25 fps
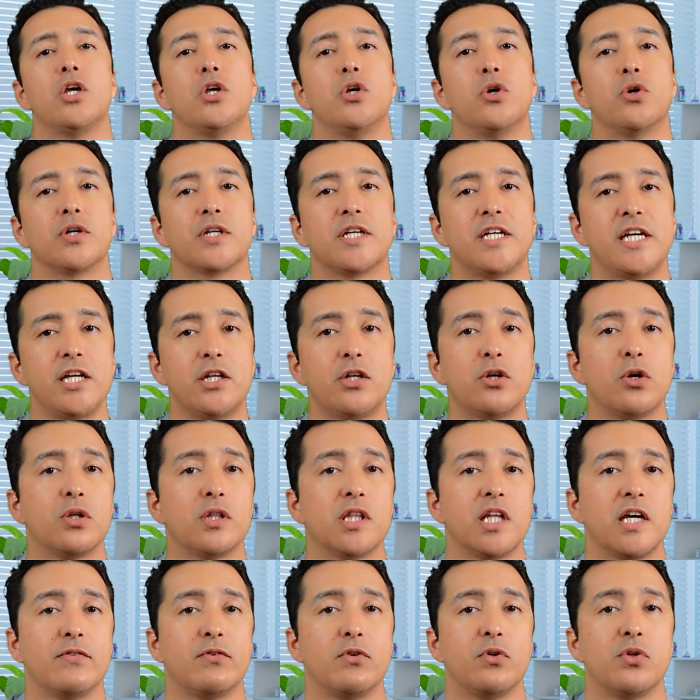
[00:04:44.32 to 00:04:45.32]
Your
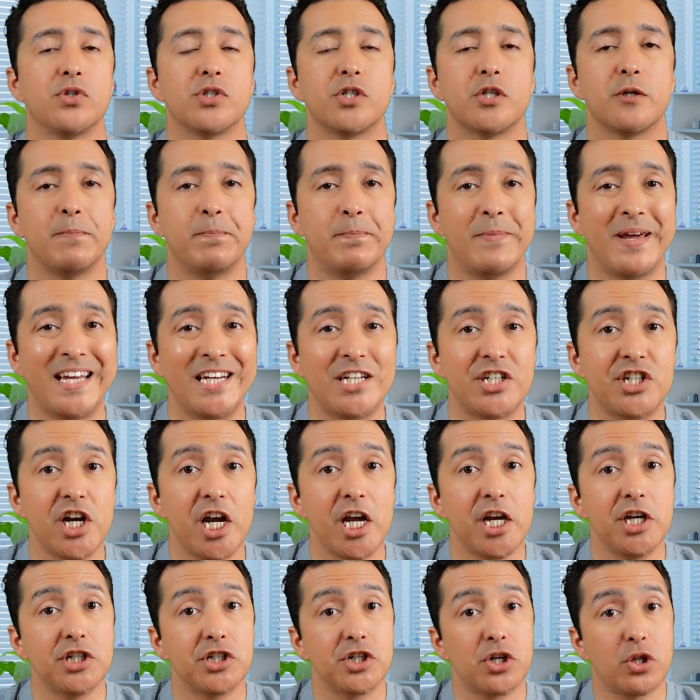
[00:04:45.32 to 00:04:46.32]
ketone levels may
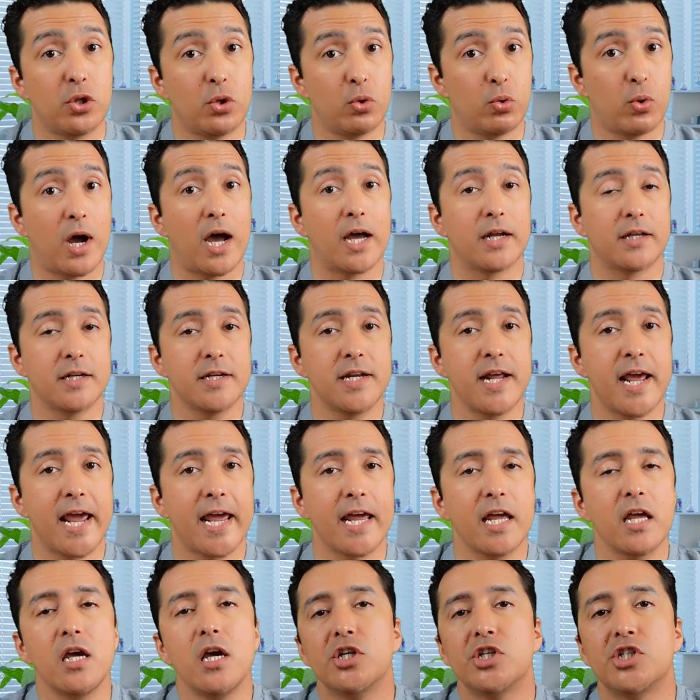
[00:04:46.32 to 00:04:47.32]
change throughout the
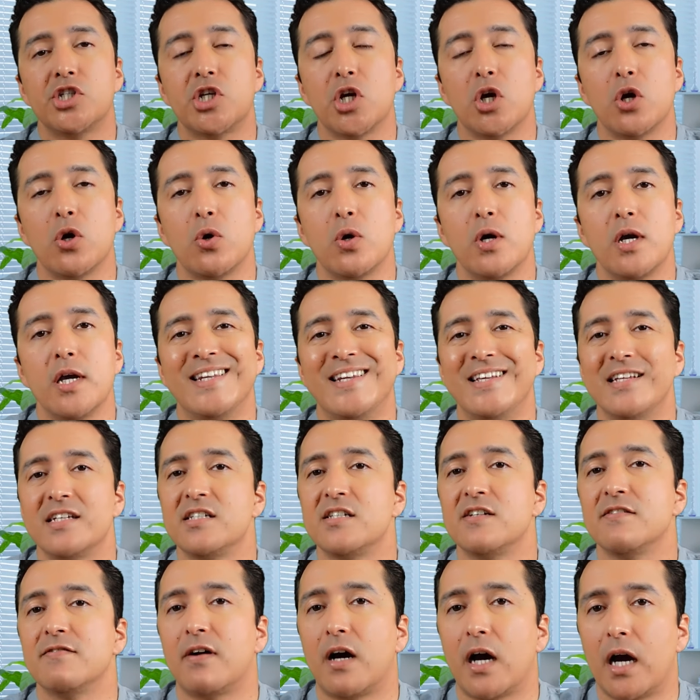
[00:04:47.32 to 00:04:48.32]
day, so
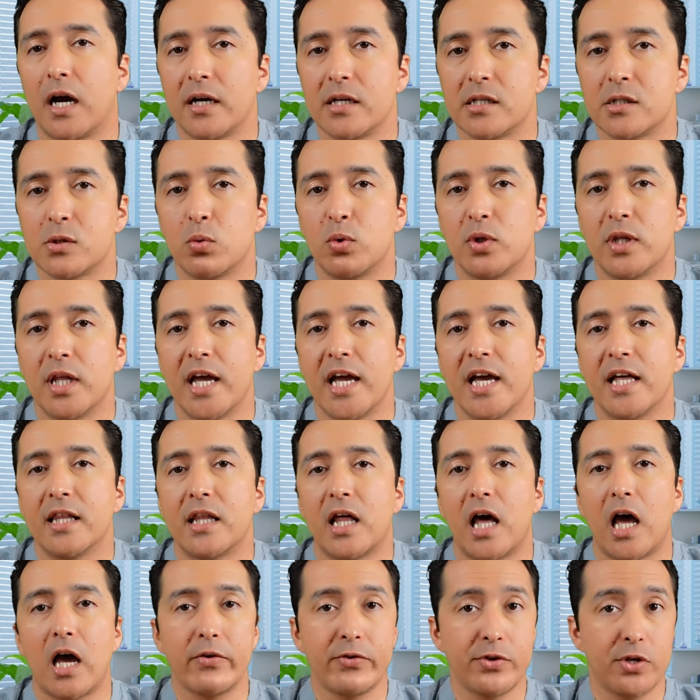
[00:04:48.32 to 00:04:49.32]
this device will
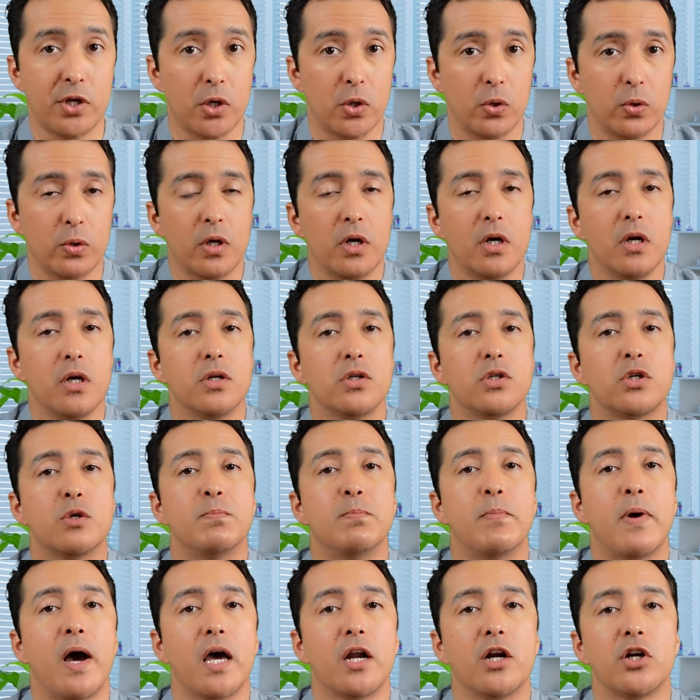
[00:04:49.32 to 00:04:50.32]
allow you
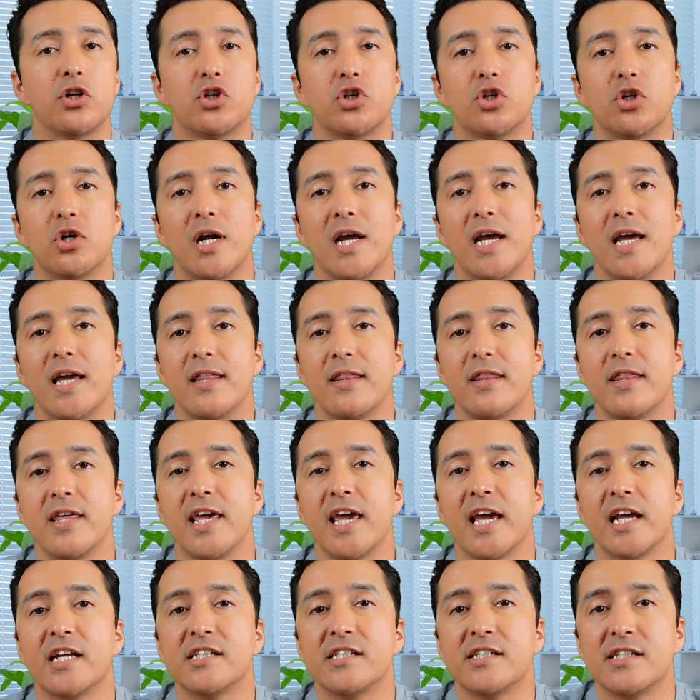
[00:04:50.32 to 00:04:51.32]
to monitor
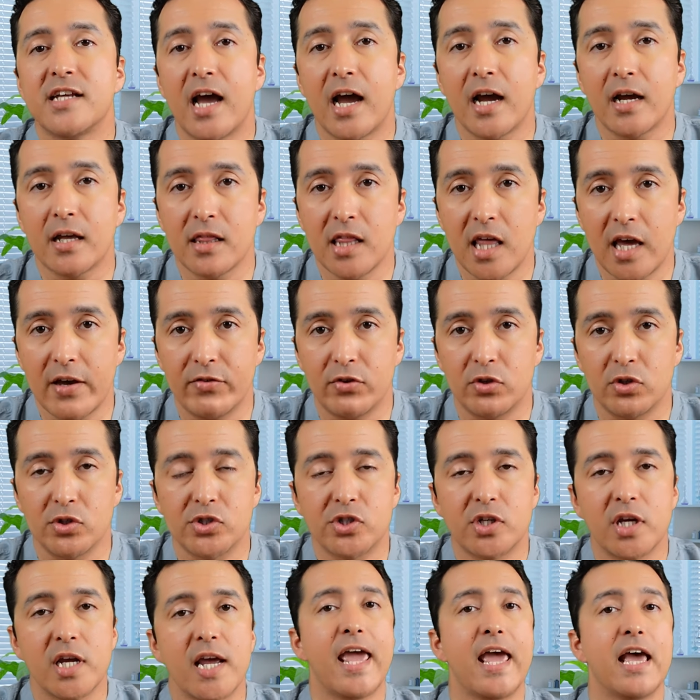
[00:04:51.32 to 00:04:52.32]
the exact
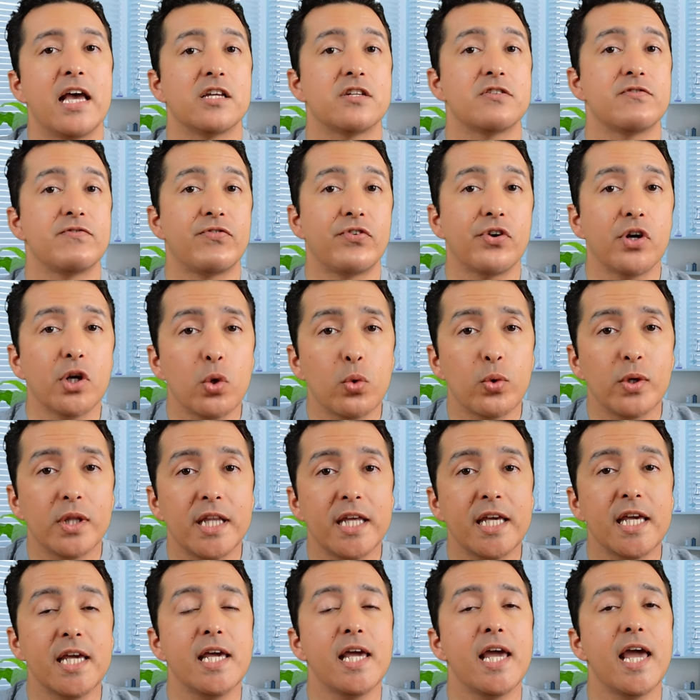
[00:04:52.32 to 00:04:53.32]
levels as
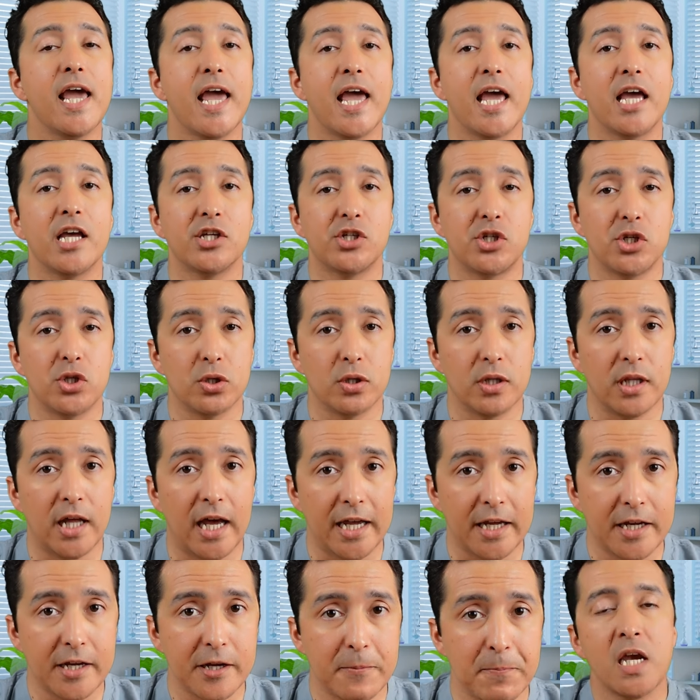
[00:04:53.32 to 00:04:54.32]
frequently as you
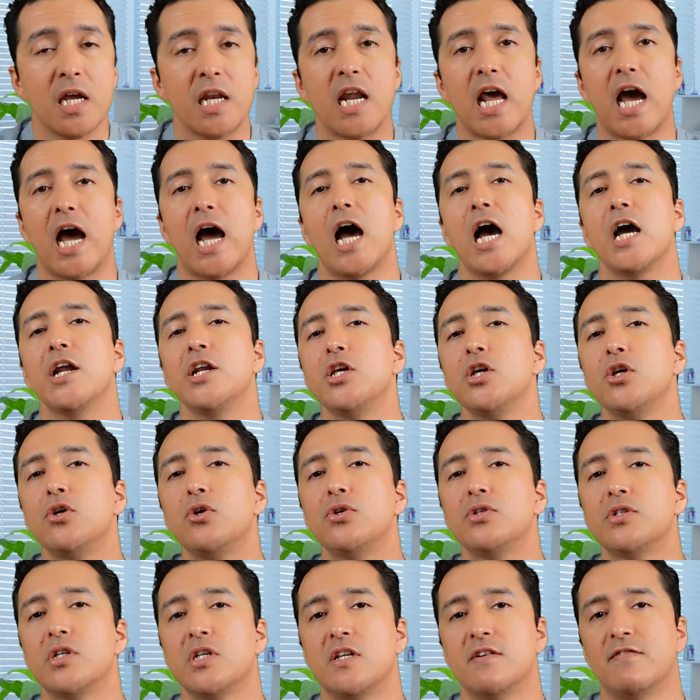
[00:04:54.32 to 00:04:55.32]
like. Now, how do you
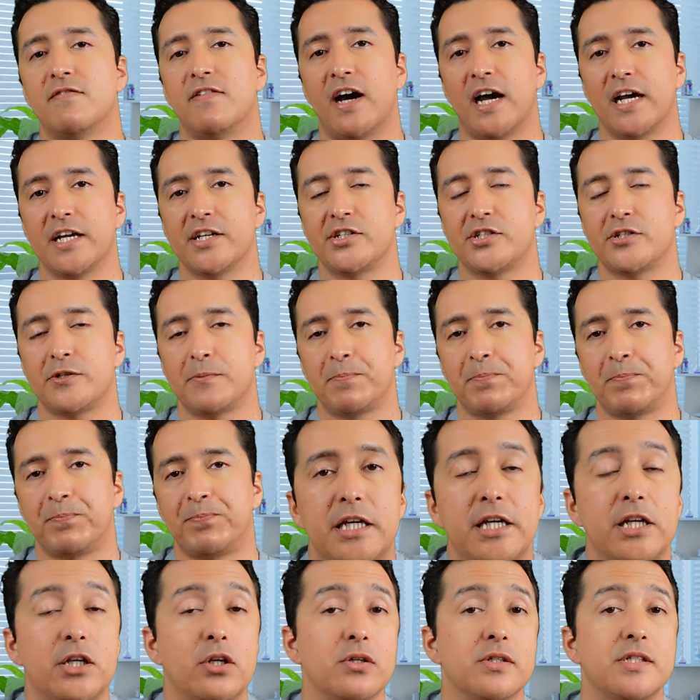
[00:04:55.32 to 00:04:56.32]
use the device?
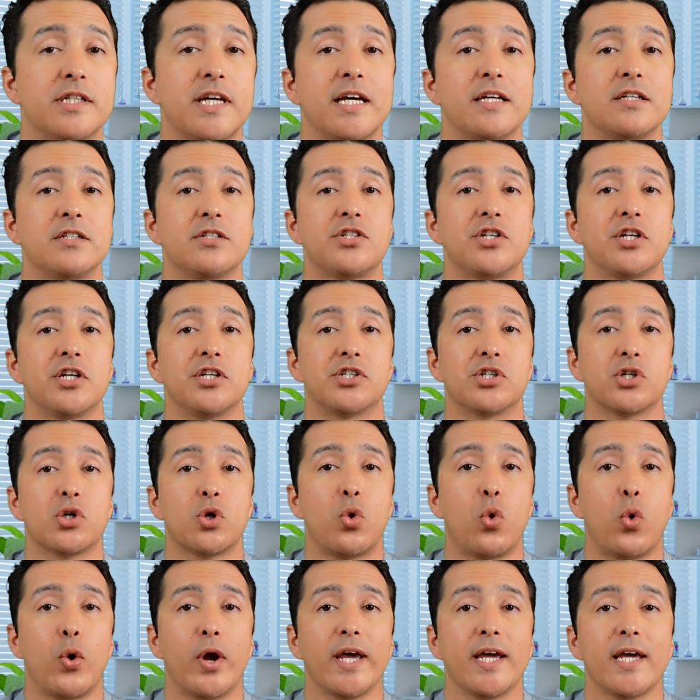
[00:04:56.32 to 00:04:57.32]
KetoSens is
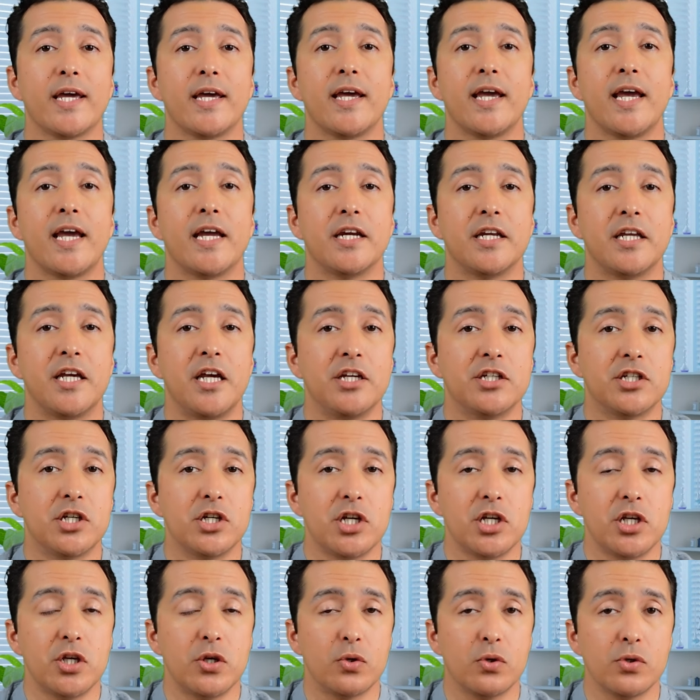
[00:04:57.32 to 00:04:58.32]
quick and
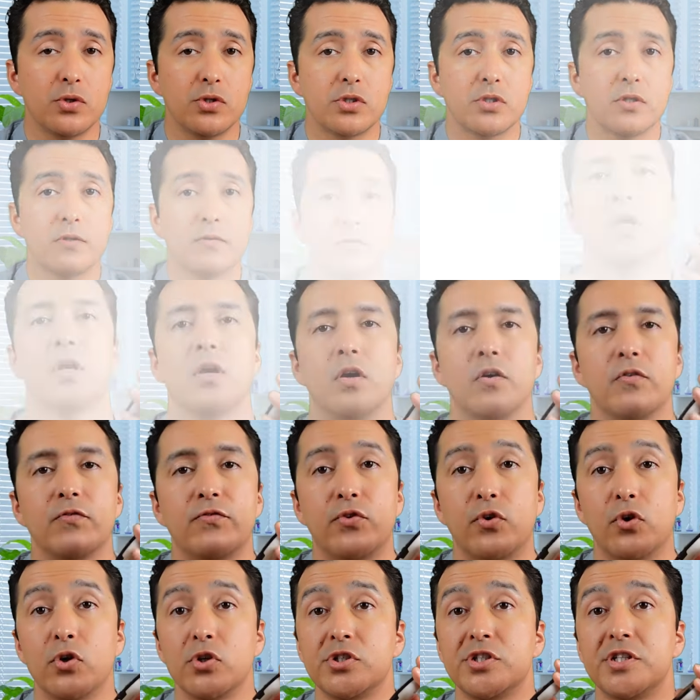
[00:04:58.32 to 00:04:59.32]
easy to use.
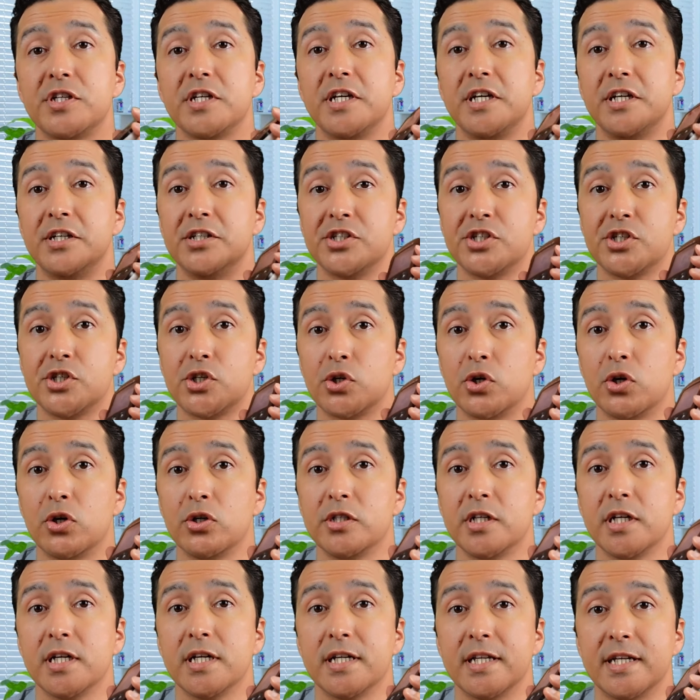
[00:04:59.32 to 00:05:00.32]
First,
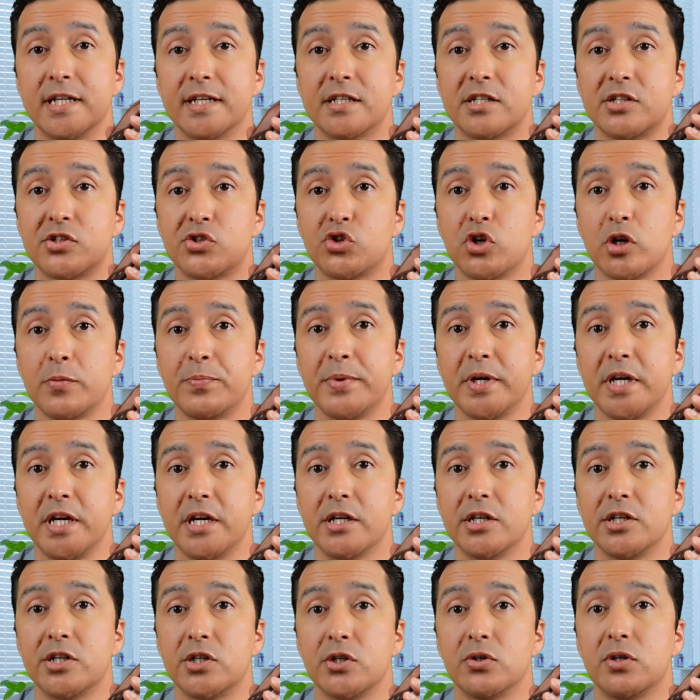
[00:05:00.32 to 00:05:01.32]
insert the strip
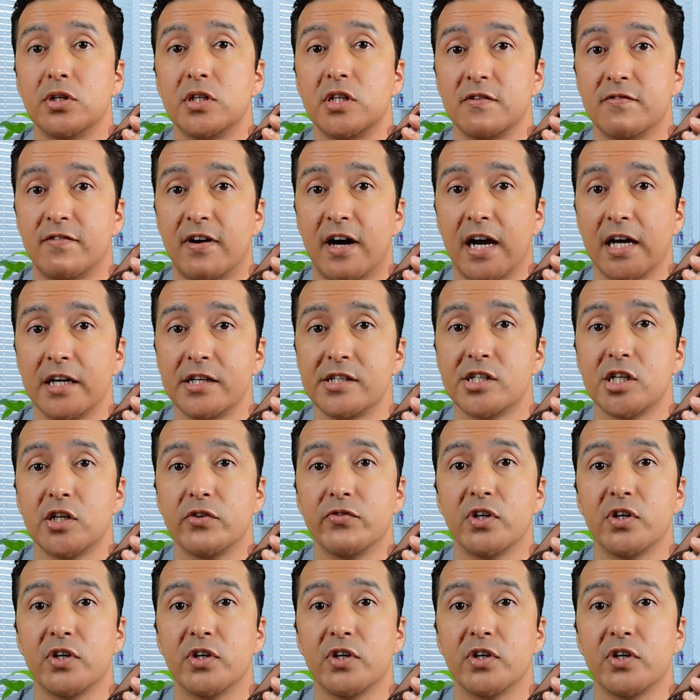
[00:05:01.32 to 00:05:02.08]
into the device.